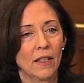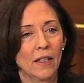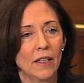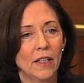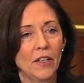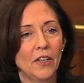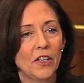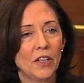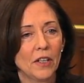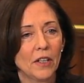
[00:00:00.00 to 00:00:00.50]

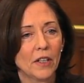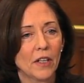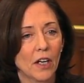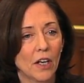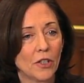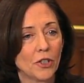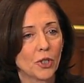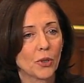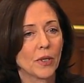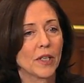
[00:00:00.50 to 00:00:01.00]
Indian
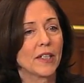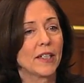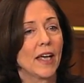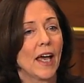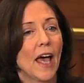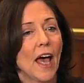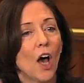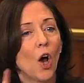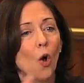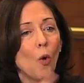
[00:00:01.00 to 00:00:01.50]
country to
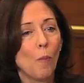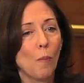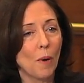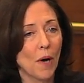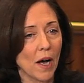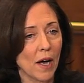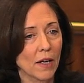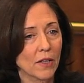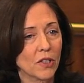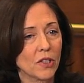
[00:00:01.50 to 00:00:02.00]
help
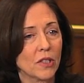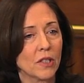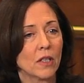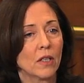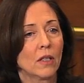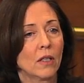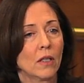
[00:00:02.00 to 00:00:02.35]
us